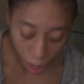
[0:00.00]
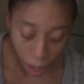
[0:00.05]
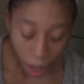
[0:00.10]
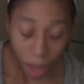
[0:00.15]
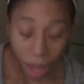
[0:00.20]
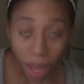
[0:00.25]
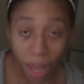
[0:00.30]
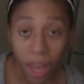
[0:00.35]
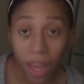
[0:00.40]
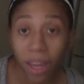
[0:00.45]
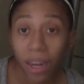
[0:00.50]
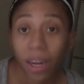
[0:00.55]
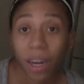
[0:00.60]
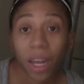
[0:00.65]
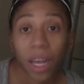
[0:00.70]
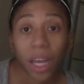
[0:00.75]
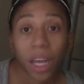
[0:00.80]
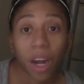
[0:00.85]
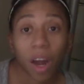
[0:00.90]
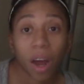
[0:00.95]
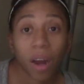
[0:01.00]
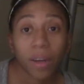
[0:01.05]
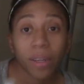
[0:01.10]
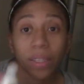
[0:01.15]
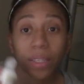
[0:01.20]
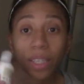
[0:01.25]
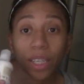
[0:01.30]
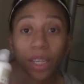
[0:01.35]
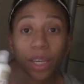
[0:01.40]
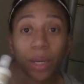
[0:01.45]
and it
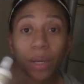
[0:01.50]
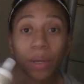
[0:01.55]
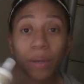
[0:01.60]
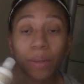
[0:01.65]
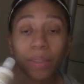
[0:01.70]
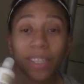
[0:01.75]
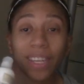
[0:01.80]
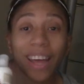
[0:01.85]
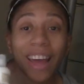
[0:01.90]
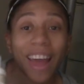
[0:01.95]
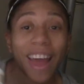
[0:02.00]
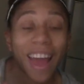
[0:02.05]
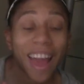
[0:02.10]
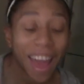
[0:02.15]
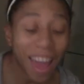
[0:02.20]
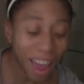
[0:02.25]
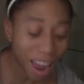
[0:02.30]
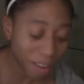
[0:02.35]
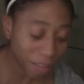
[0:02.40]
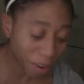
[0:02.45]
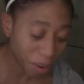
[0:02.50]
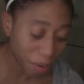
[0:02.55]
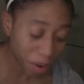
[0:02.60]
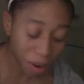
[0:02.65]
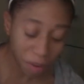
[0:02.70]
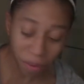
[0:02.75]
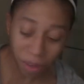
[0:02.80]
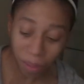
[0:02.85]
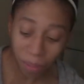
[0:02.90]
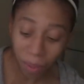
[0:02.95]
honestly goes
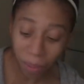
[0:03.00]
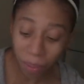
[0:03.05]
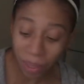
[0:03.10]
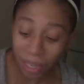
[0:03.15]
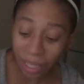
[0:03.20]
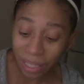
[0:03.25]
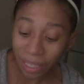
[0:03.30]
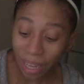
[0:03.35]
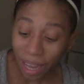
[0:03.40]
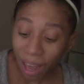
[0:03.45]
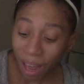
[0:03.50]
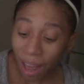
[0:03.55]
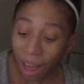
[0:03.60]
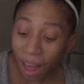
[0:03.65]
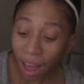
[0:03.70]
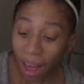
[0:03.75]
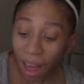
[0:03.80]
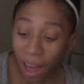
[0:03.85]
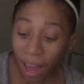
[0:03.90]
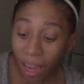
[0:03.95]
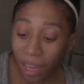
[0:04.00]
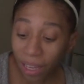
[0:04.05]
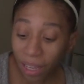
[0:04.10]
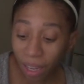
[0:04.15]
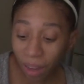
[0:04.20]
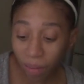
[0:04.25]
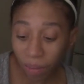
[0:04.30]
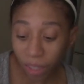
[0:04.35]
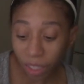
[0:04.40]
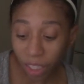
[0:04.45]
everywhere with me because I
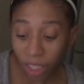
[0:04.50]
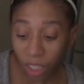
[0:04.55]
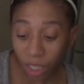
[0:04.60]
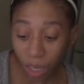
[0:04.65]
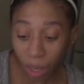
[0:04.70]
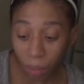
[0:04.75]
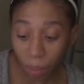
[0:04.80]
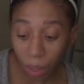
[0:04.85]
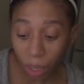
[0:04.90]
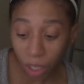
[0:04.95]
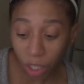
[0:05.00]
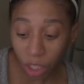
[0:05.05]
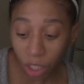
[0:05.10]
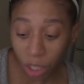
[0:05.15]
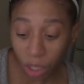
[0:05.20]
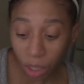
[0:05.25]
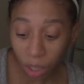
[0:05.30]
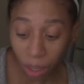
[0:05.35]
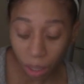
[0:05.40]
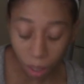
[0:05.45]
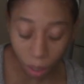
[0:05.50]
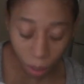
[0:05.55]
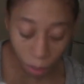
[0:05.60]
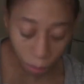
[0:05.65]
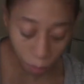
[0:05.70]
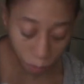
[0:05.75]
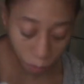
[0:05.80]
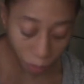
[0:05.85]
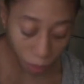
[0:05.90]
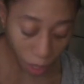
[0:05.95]
love this so much.
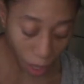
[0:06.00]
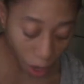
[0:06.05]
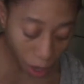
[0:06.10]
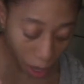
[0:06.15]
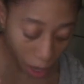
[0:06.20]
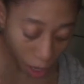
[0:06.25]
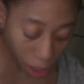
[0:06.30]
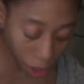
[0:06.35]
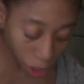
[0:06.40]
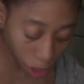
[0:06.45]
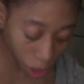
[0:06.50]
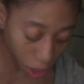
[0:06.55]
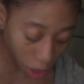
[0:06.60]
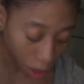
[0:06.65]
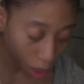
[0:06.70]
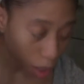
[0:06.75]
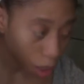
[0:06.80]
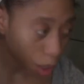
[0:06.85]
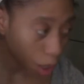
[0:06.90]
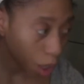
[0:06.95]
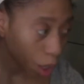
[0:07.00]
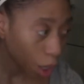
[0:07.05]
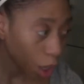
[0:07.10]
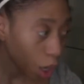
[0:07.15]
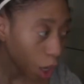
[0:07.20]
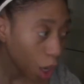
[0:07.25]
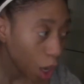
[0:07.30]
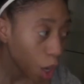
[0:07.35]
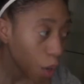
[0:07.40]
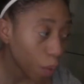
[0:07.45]
I'd actually
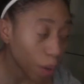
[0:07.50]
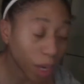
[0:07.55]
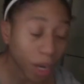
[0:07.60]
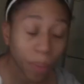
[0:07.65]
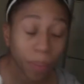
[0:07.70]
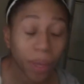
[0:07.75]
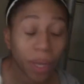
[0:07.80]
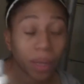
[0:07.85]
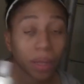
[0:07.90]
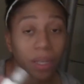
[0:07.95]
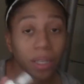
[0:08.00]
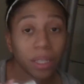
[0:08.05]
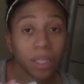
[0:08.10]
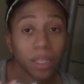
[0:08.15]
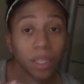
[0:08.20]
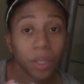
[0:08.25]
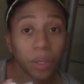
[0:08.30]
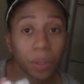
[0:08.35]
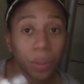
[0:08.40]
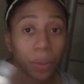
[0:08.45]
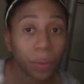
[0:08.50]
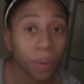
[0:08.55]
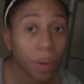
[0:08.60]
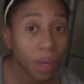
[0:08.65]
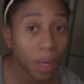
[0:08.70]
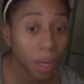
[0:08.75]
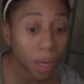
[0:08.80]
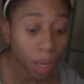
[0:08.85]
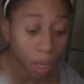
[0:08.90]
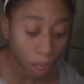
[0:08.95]
recommend this to
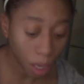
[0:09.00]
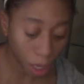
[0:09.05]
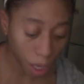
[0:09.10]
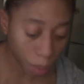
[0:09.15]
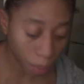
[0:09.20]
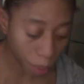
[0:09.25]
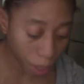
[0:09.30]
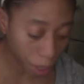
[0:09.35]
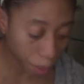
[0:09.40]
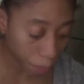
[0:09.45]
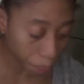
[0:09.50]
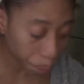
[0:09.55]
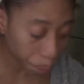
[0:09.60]
anybody.